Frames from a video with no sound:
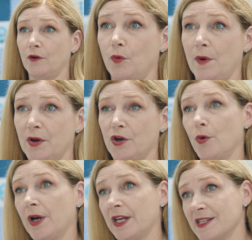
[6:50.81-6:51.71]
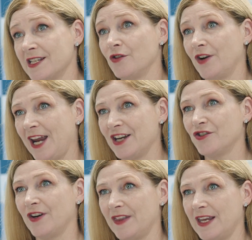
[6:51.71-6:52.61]
for women who are considering
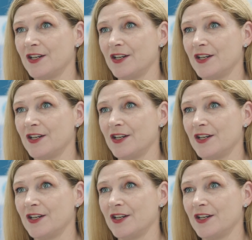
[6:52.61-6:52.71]
entering the